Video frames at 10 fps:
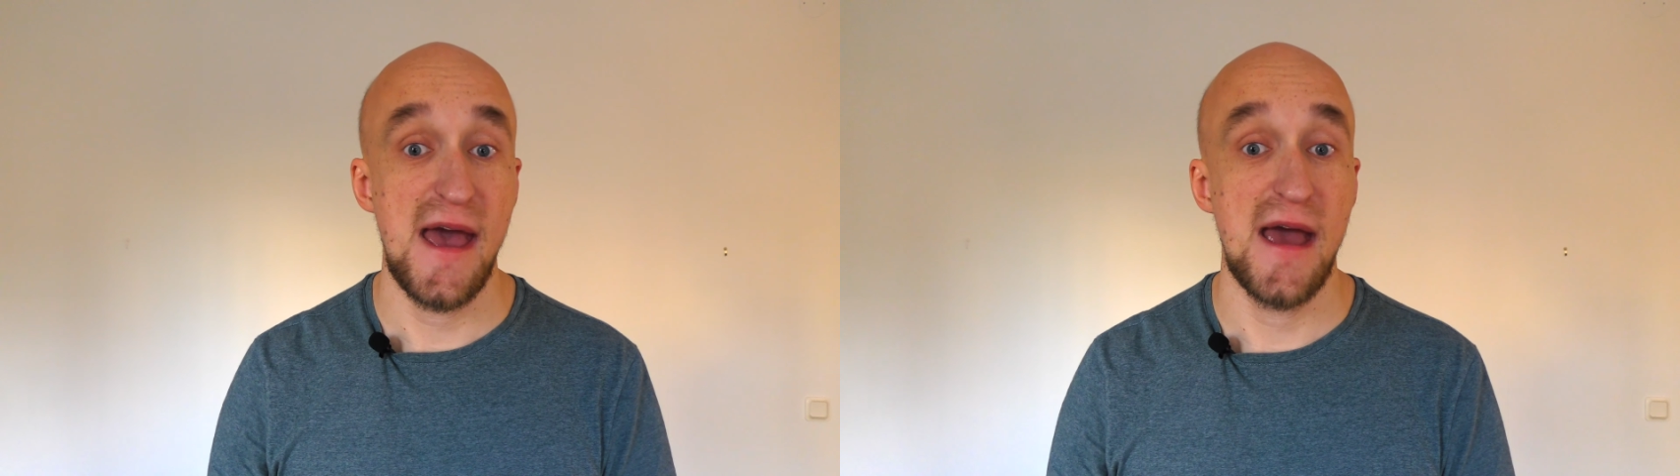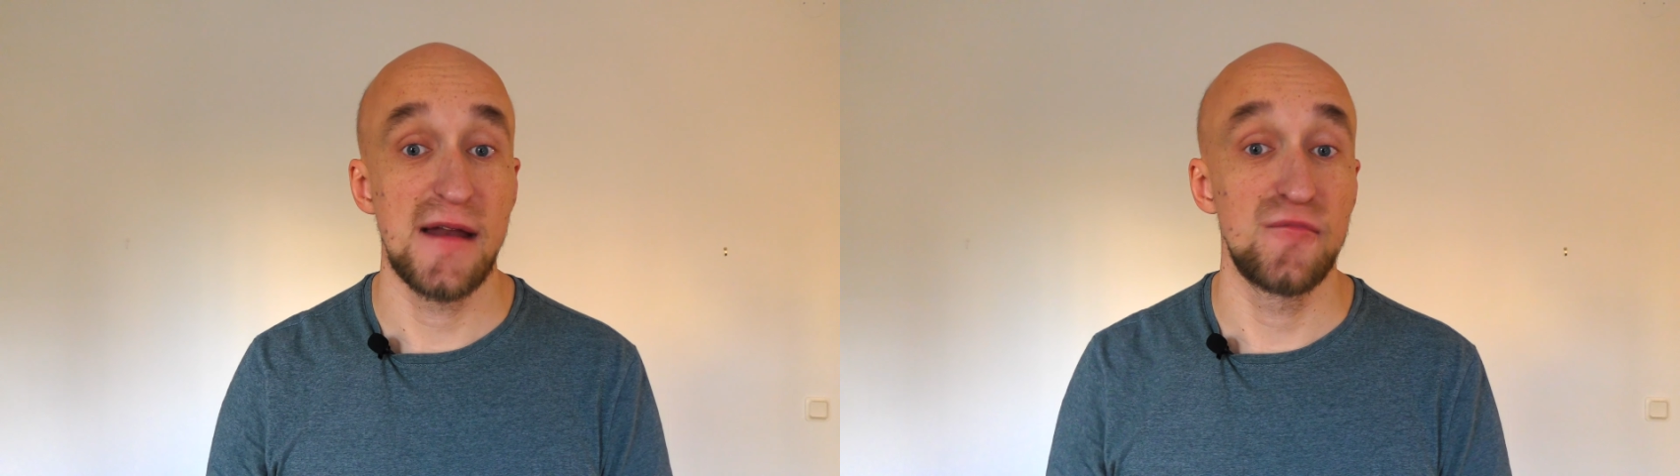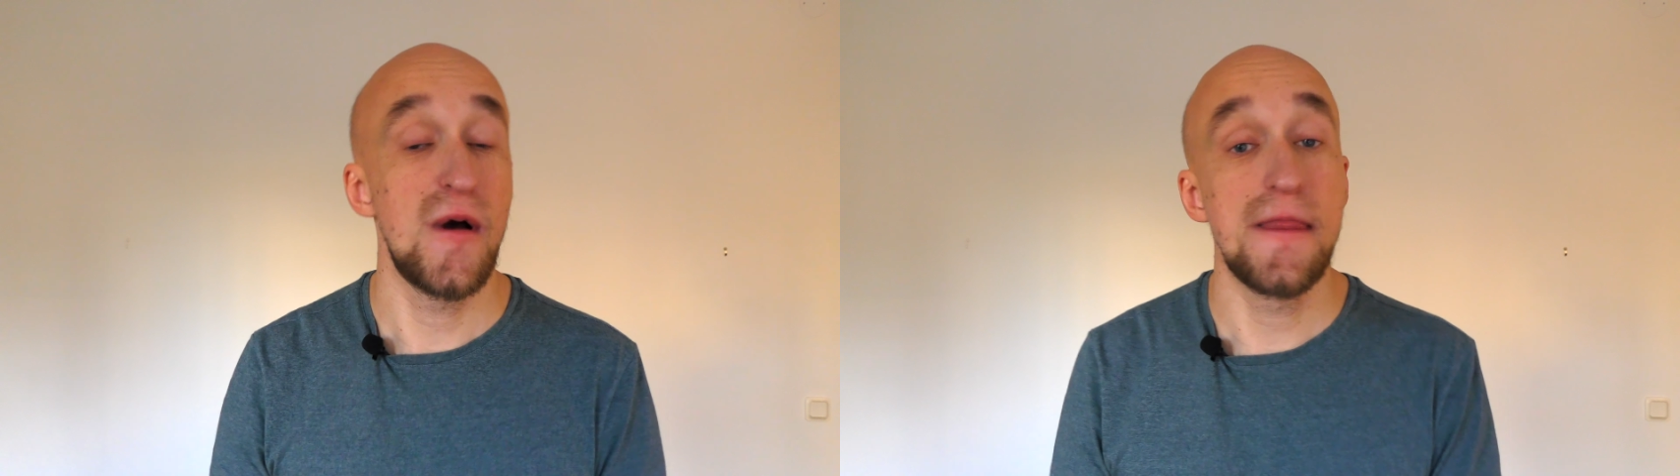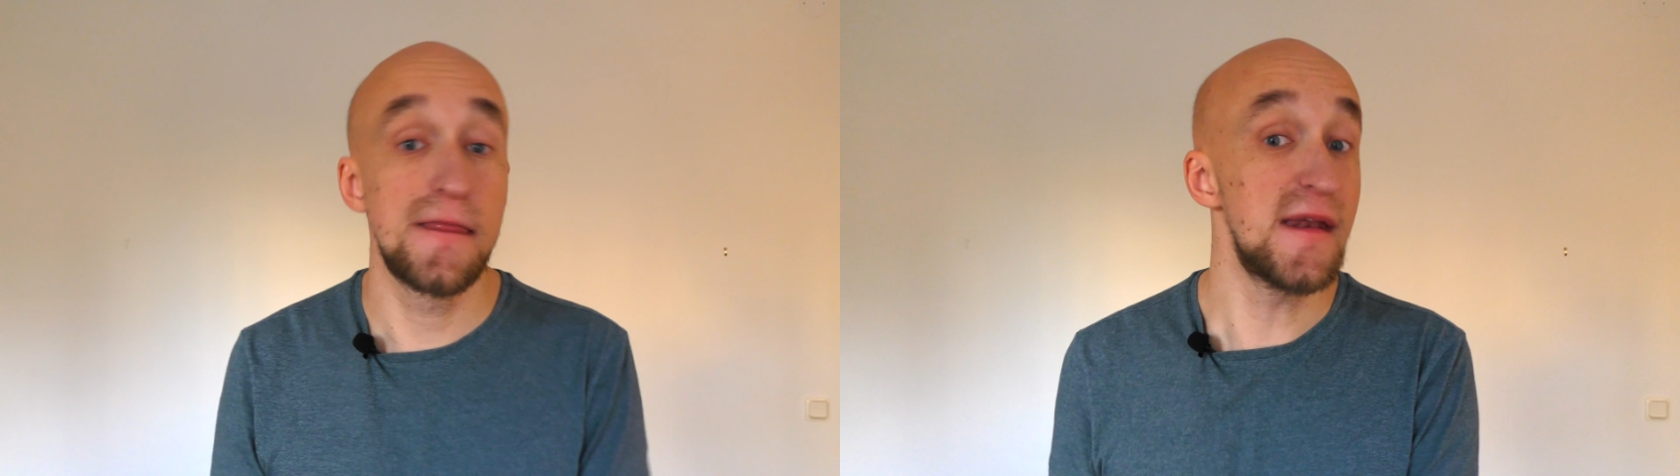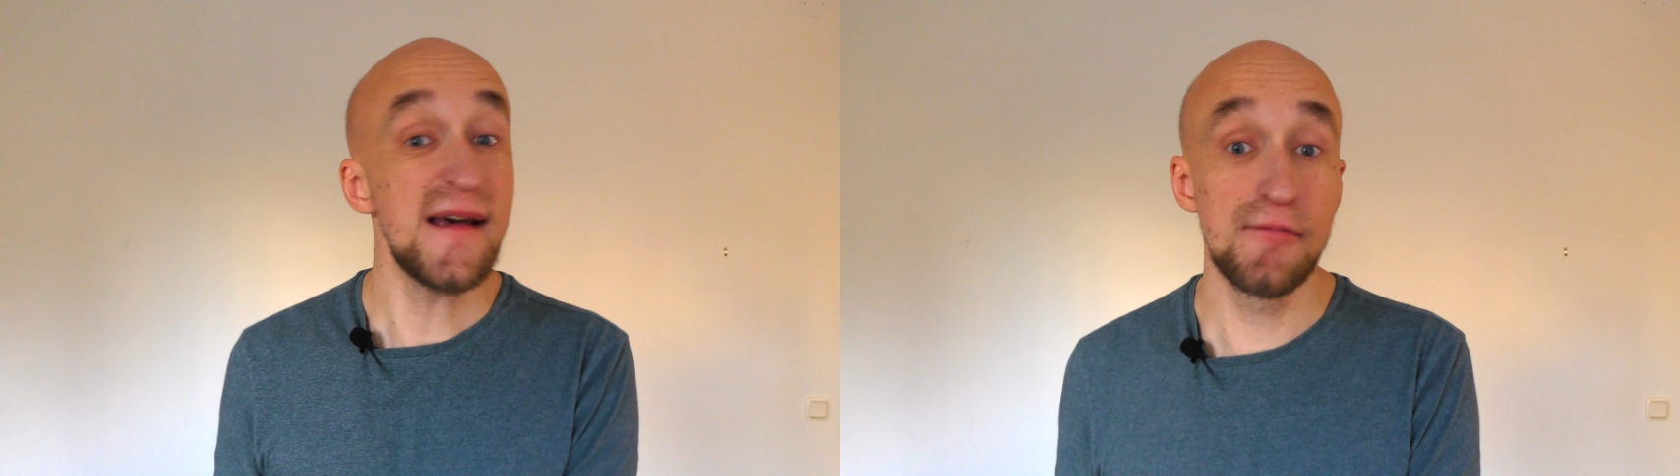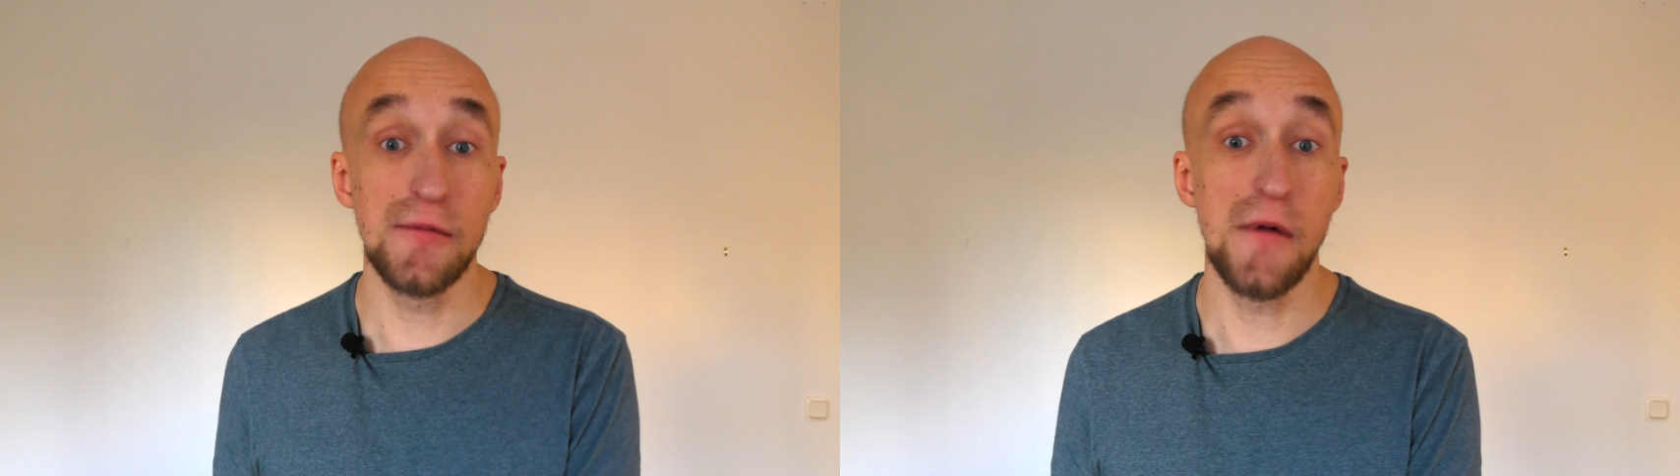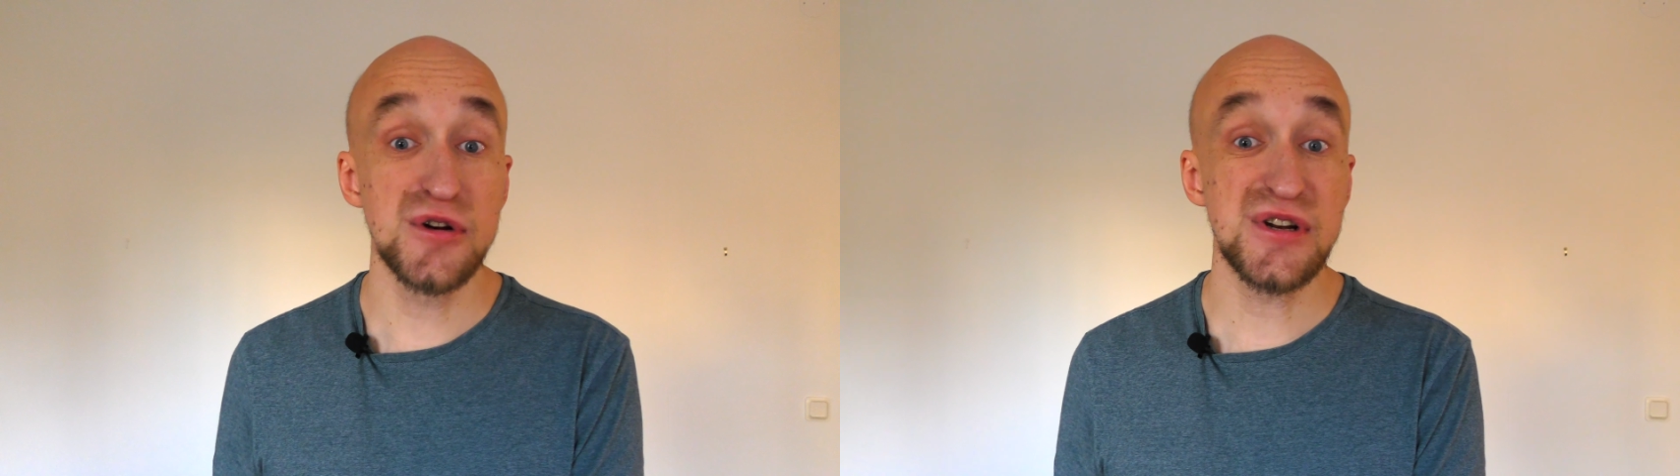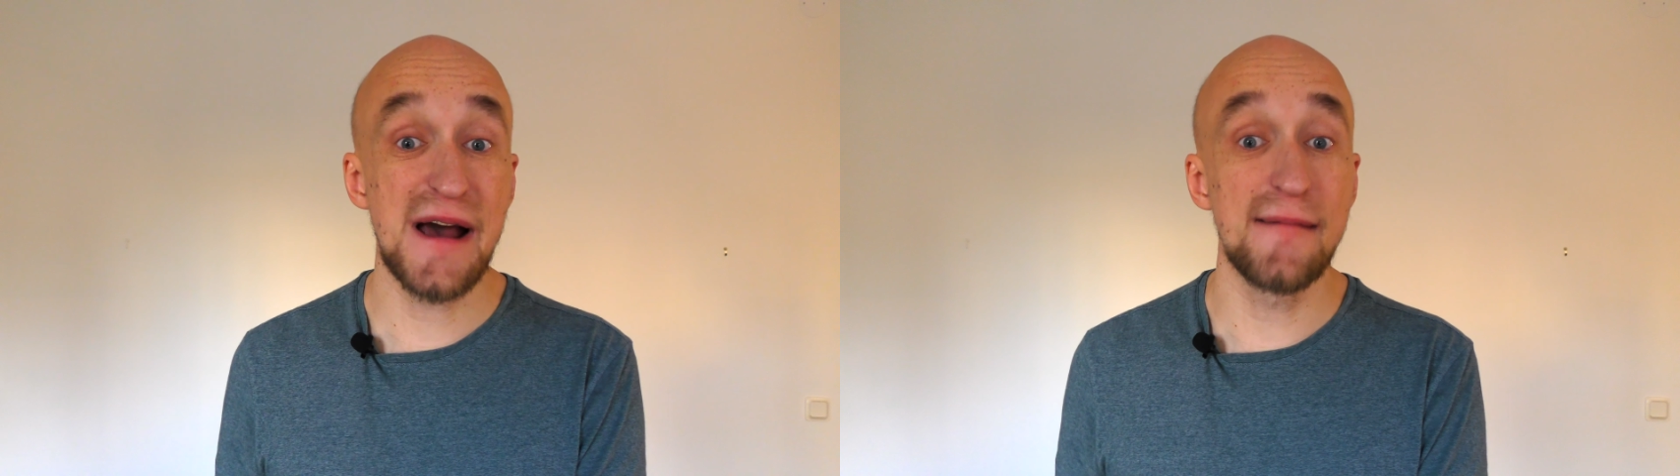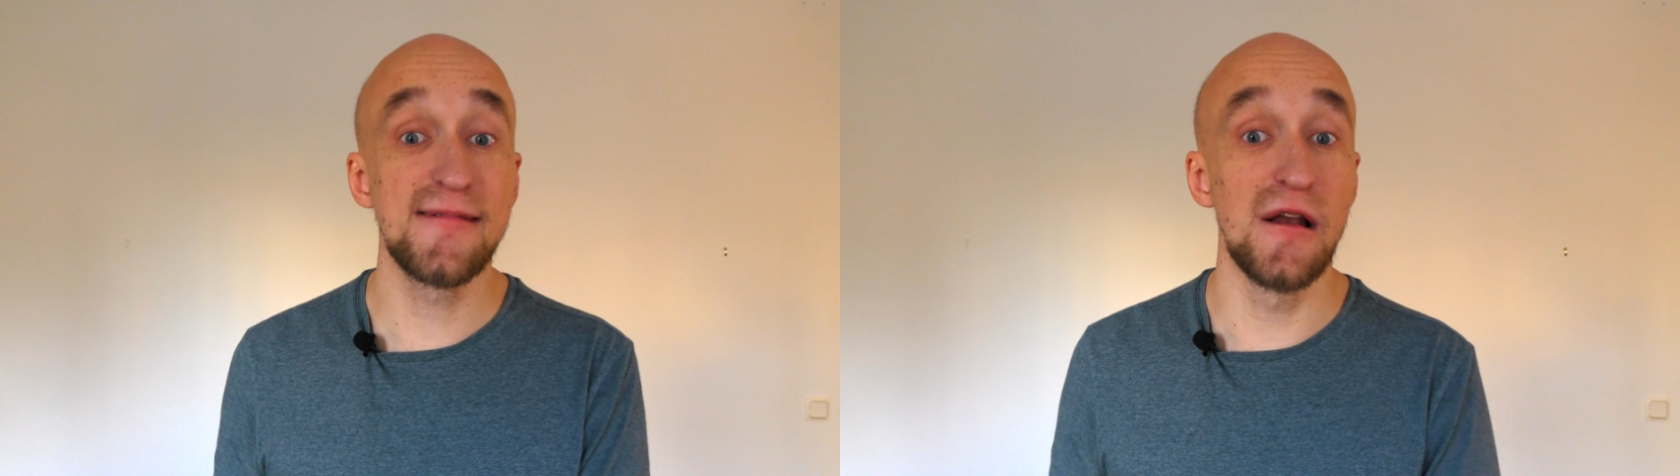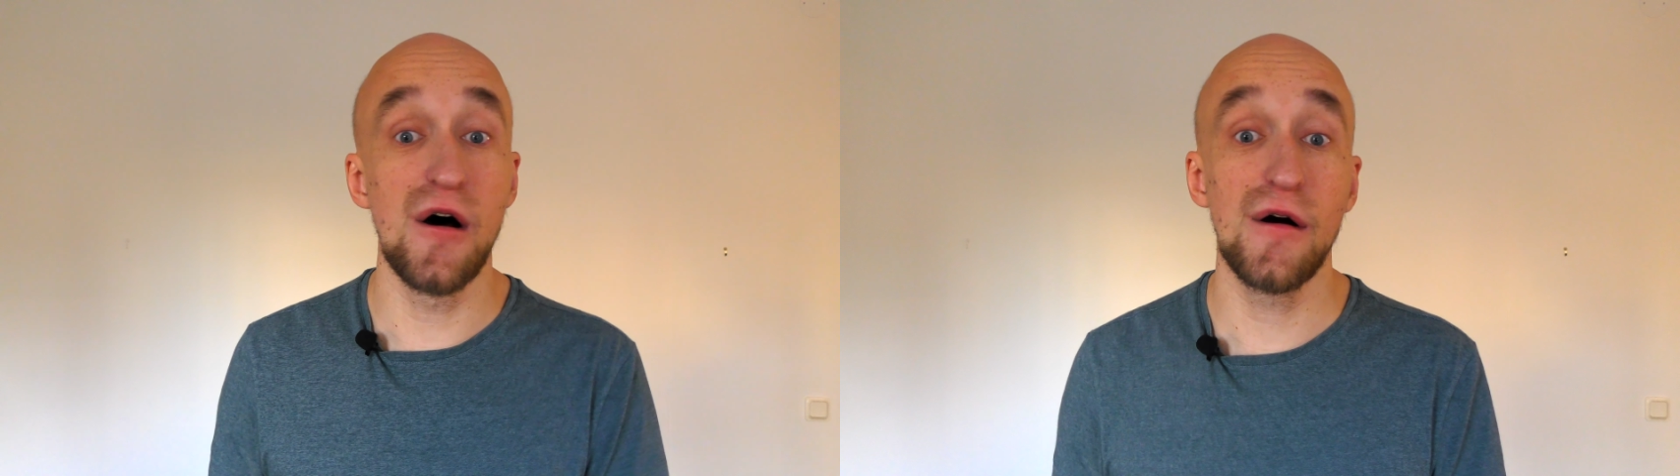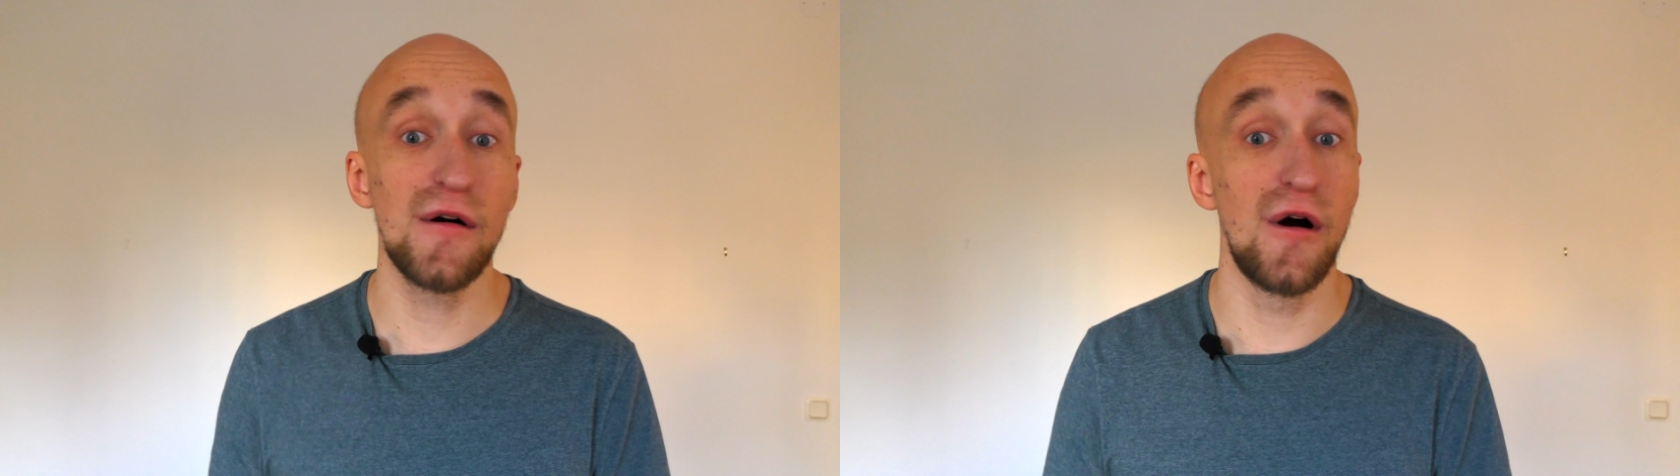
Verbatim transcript: And when the next promotion comes along